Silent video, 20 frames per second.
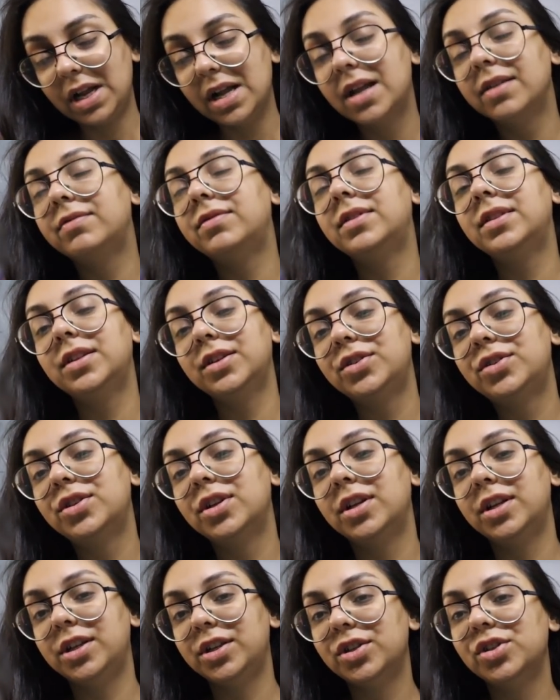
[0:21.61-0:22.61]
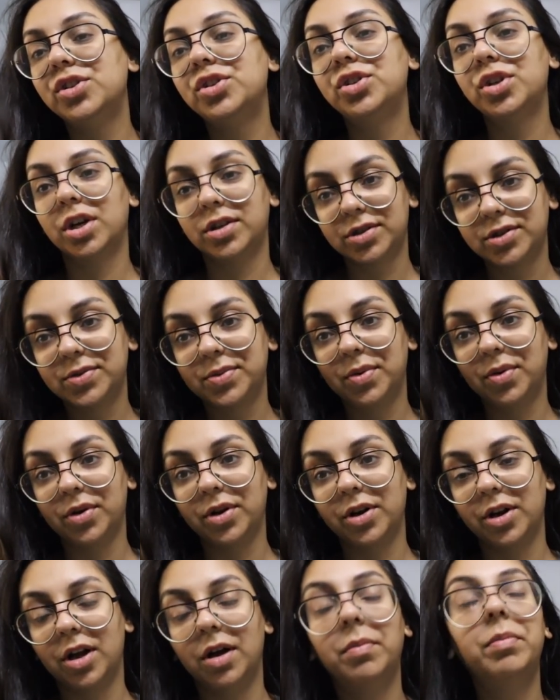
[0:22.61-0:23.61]
I've literally just
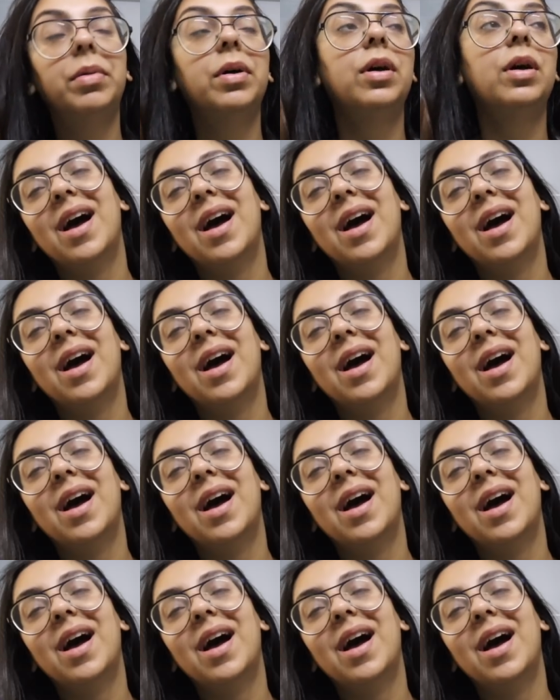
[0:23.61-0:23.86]
woken up.